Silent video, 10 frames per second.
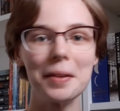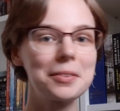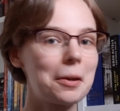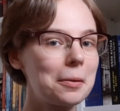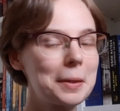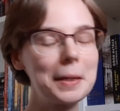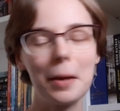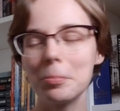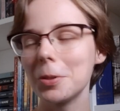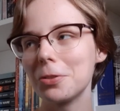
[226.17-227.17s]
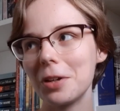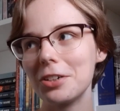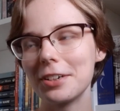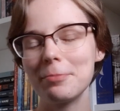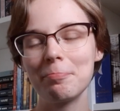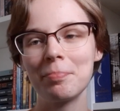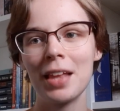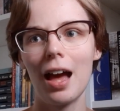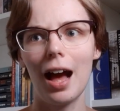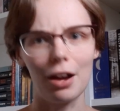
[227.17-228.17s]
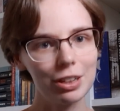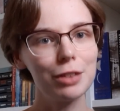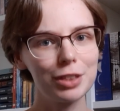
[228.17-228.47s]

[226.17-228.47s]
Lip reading: So yeah, Persuasion. I really